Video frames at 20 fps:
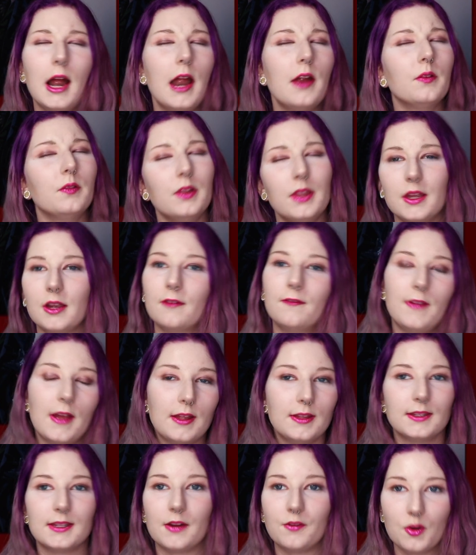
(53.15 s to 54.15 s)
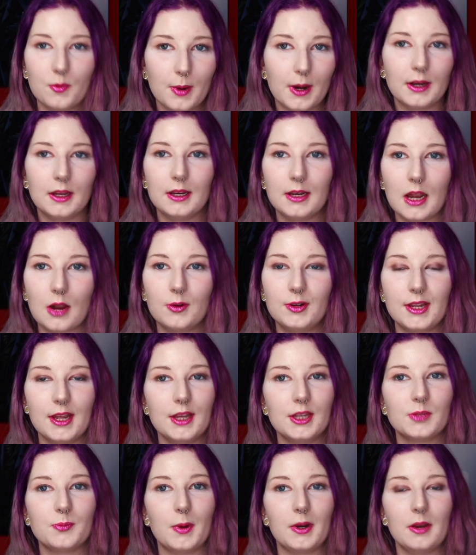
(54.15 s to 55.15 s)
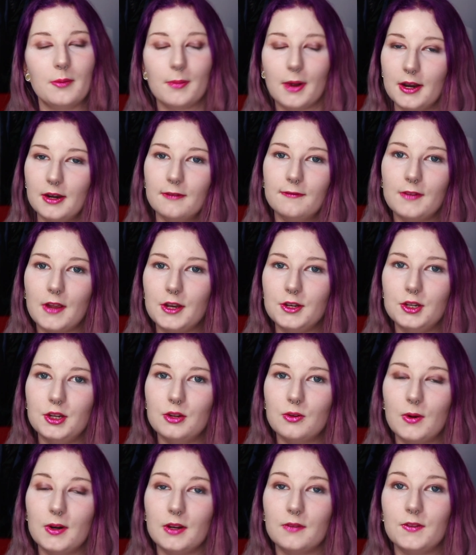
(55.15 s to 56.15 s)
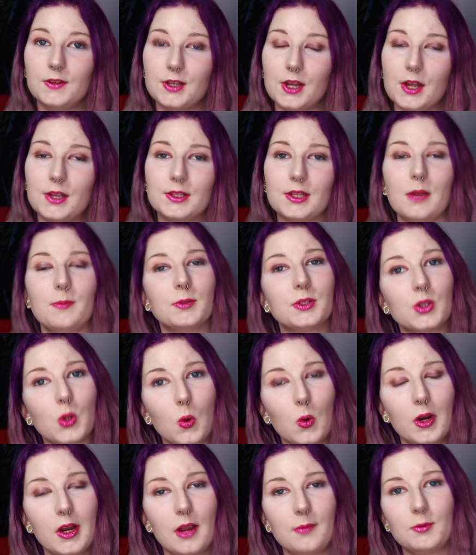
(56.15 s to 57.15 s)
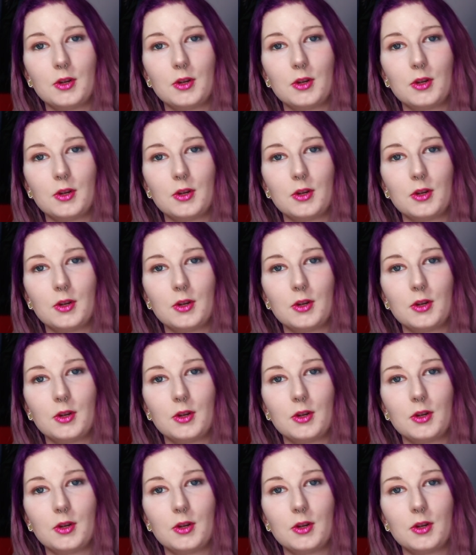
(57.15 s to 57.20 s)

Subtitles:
everything offends everybody nowadays, but it might offend you, and if it does, I'm sorry.